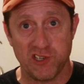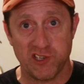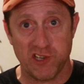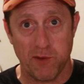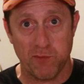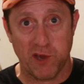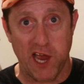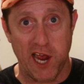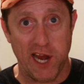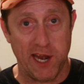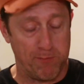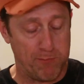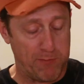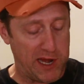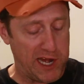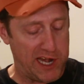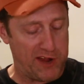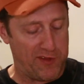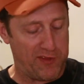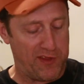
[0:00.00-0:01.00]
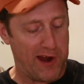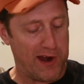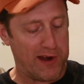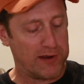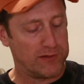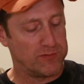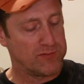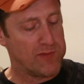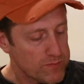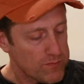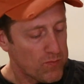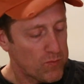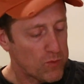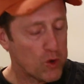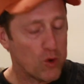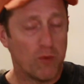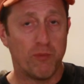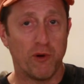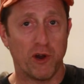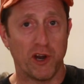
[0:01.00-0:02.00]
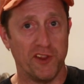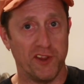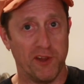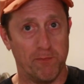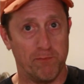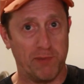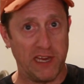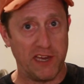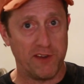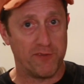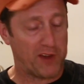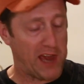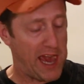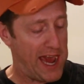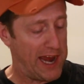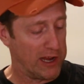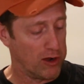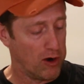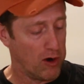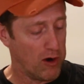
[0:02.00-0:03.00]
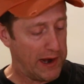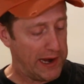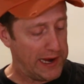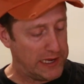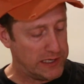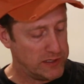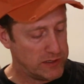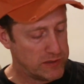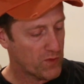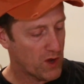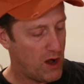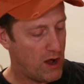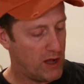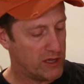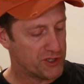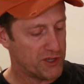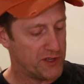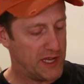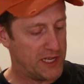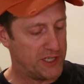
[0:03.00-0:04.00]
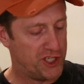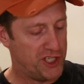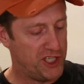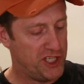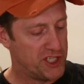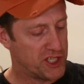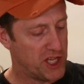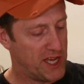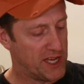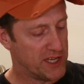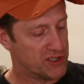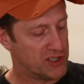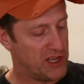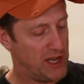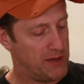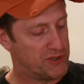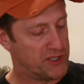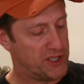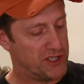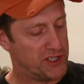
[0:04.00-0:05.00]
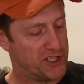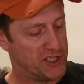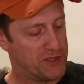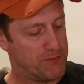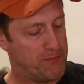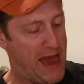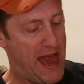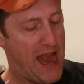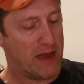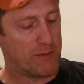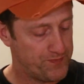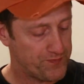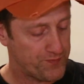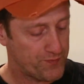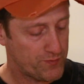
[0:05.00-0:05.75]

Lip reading: some kind of meat in there. We'll put it in the beef category. Also, that cheese-like substance is back.